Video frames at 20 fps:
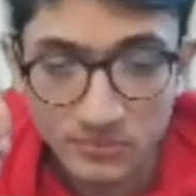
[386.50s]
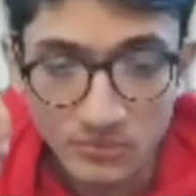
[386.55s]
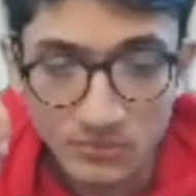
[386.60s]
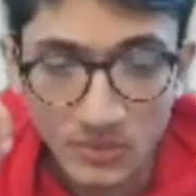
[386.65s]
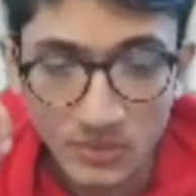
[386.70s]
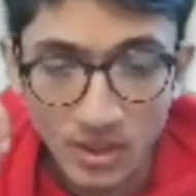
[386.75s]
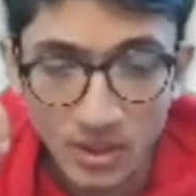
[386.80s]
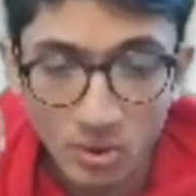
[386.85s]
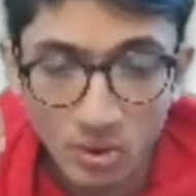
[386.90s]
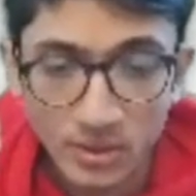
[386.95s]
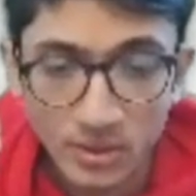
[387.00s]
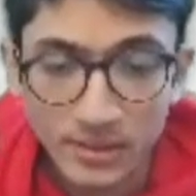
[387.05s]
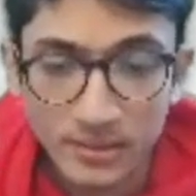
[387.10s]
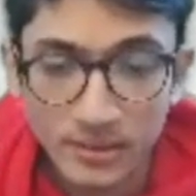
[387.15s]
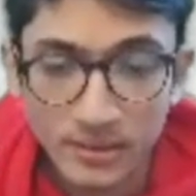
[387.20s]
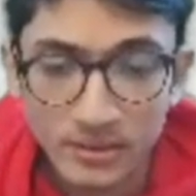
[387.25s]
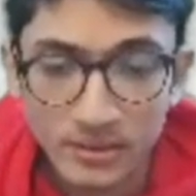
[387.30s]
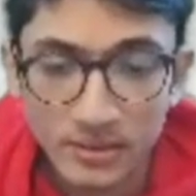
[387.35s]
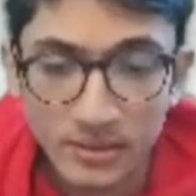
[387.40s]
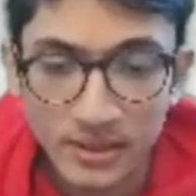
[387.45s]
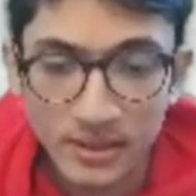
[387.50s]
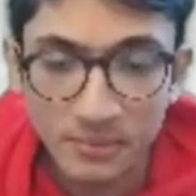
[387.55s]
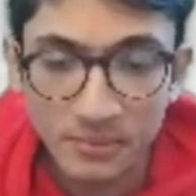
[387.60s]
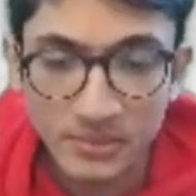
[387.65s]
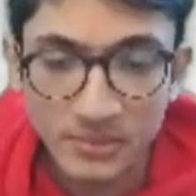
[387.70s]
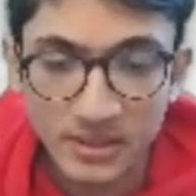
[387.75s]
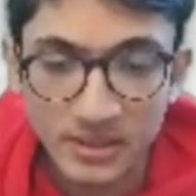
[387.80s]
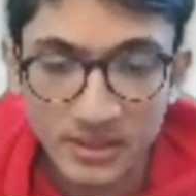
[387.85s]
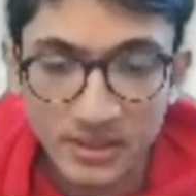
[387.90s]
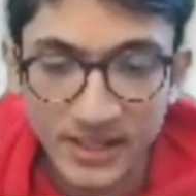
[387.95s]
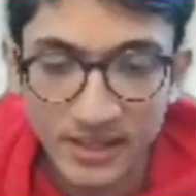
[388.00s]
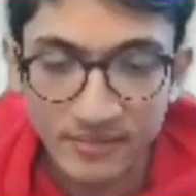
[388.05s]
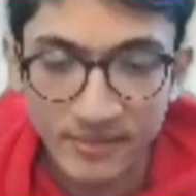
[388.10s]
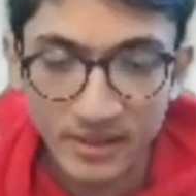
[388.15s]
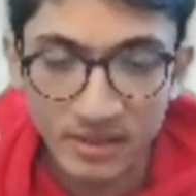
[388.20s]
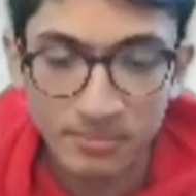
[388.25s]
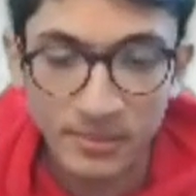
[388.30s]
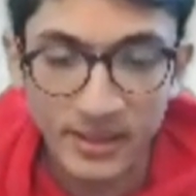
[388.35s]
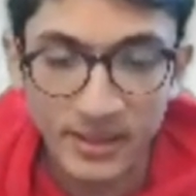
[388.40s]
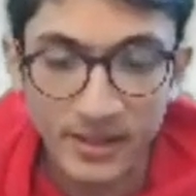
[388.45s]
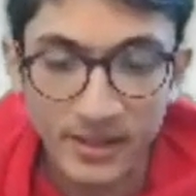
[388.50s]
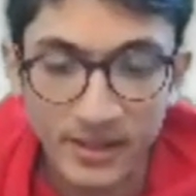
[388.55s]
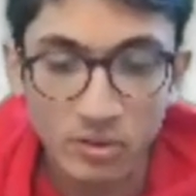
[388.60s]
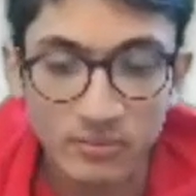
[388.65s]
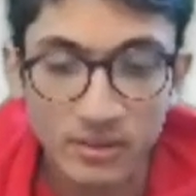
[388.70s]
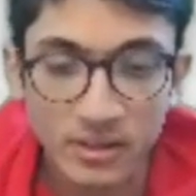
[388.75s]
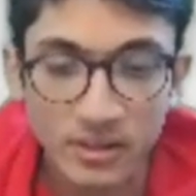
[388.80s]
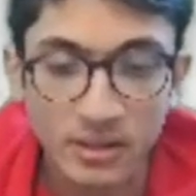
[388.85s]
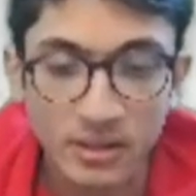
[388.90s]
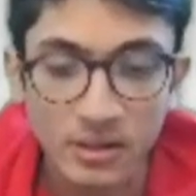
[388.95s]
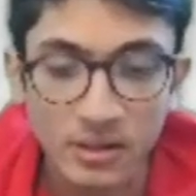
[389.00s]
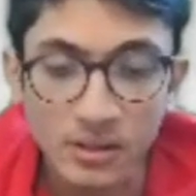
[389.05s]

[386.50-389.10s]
Okay, this is the same thing that I've explained over here.